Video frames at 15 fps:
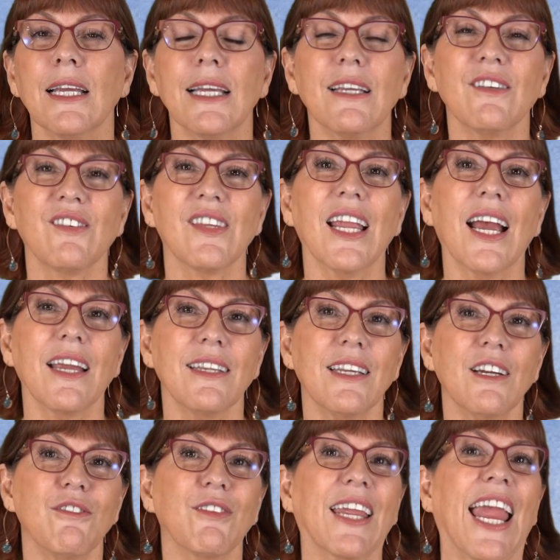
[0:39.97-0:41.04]
is the
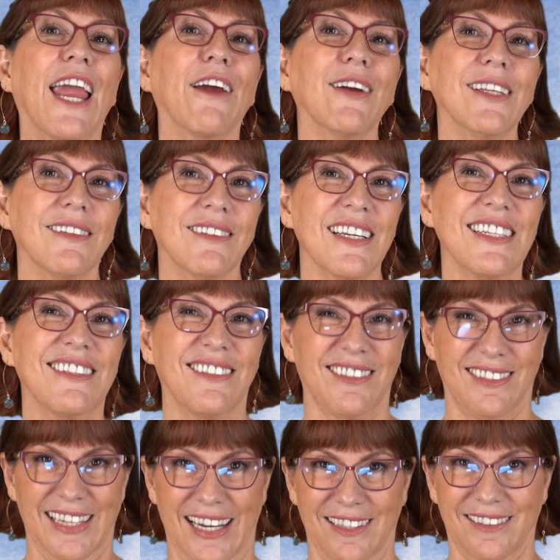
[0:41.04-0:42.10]
idea of carrots and
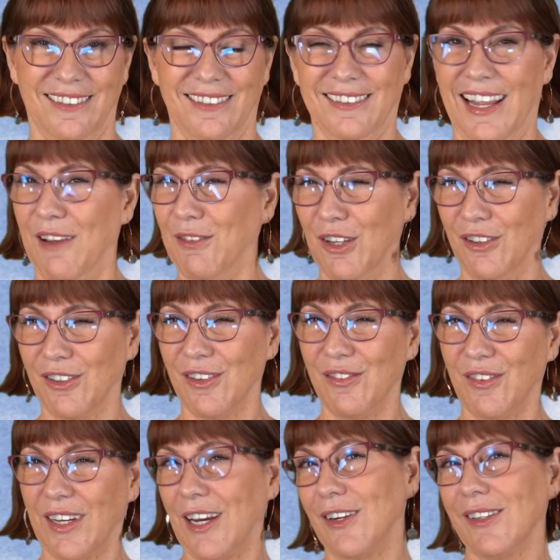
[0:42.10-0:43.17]
sticks. Have you heard of
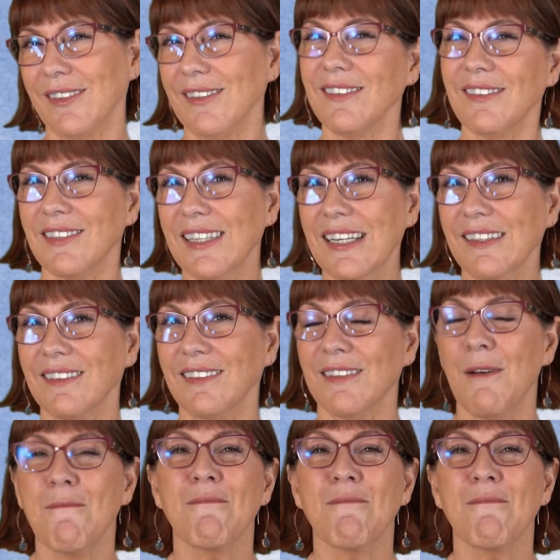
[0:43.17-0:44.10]
carrots and sticks?